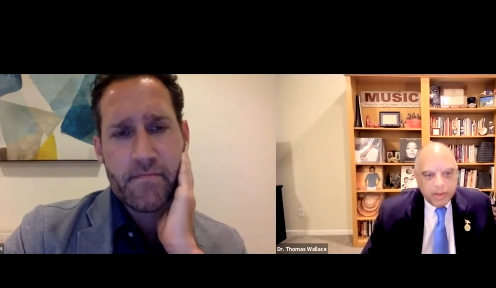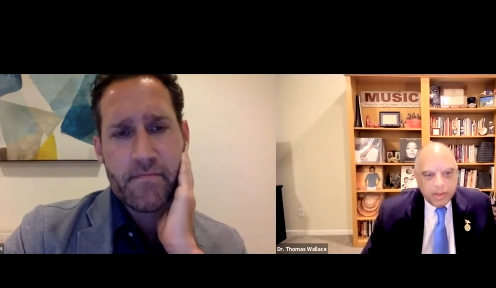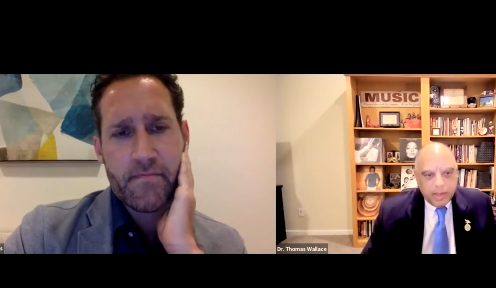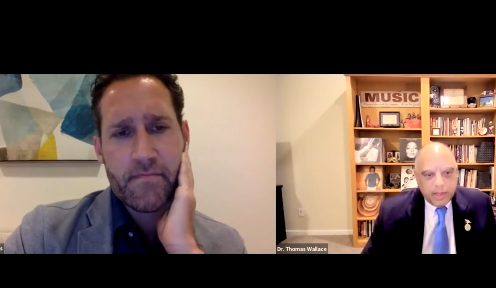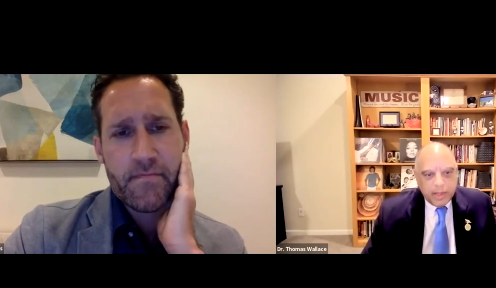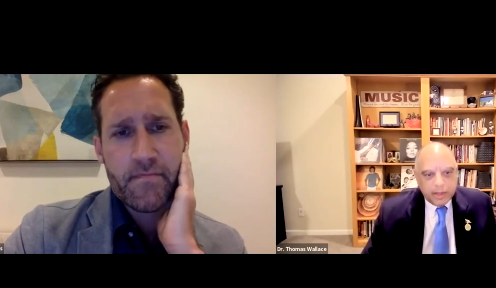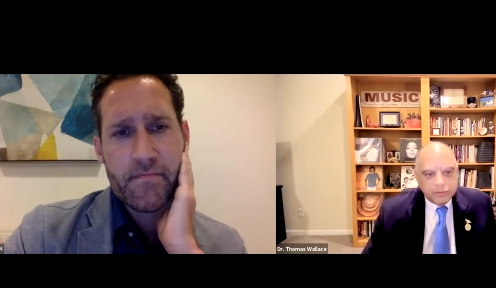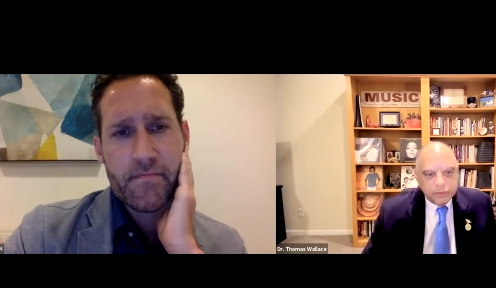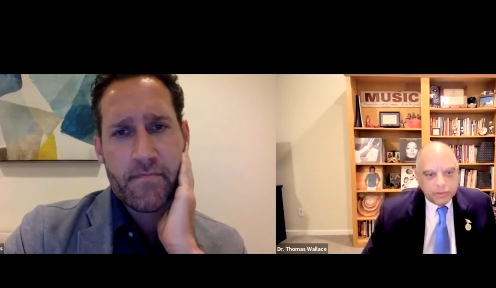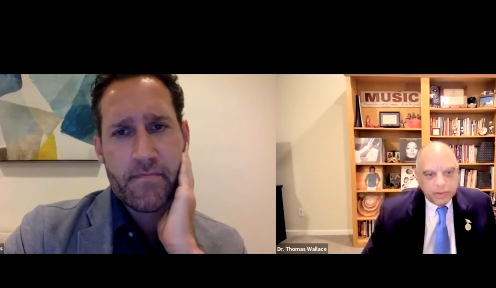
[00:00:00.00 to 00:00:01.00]
Speaker 1: and as
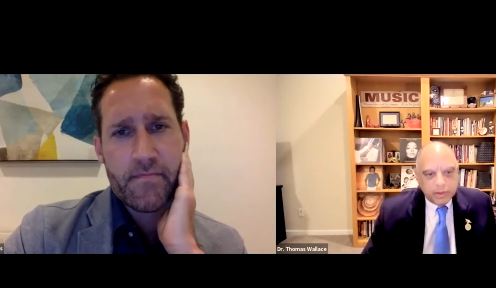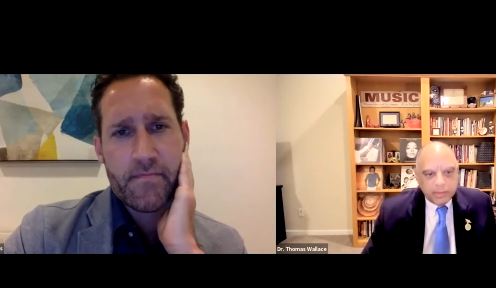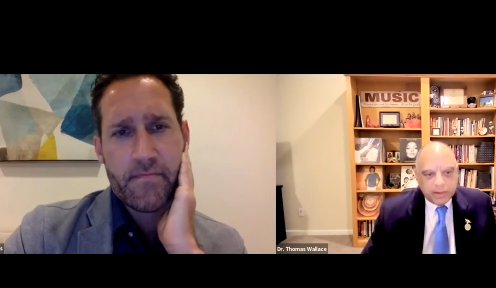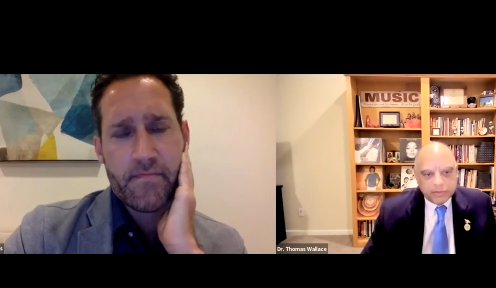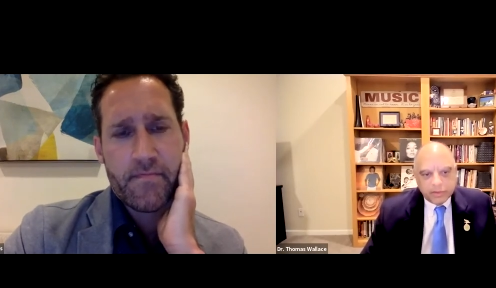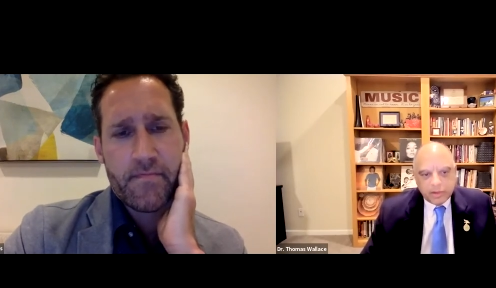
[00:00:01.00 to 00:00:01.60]
you think about the